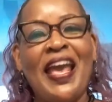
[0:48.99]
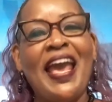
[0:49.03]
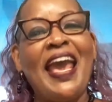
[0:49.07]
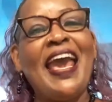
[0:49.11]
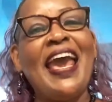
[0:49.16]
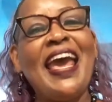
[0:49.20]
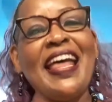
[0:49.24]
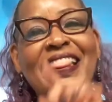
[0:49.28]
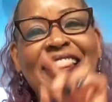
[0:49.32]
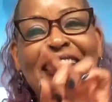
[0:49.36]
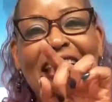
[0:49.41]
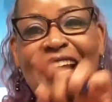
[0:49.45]

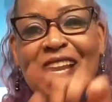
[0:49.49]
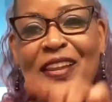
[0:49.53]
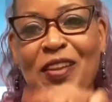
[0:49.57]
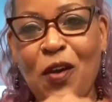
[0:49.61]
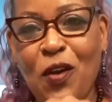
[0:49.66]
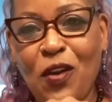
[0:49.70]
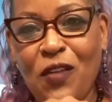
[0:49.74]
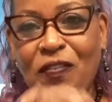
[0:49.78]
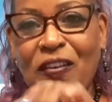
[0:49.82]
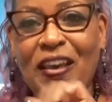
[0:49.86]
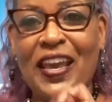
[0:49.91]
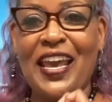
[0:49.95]
Hit that
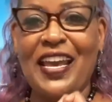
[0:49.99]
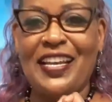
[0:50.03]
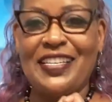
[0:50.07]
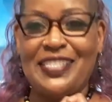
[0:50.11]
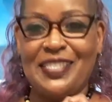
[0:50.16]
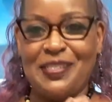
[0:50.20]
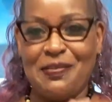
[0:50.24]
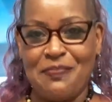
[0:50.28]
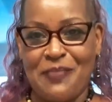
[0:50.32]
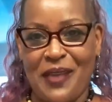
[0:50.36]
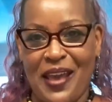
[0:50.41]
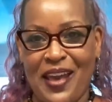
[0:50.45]

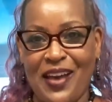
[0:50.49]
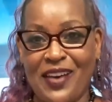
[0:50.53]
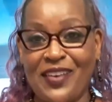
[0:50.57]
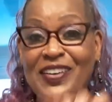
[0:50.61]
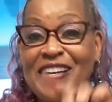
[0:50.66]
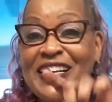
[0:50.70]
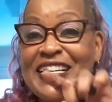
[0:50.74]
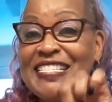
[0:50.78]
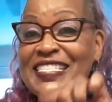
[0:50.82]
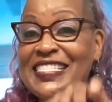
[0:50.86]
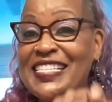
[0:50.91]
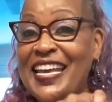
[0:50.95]
notification bell.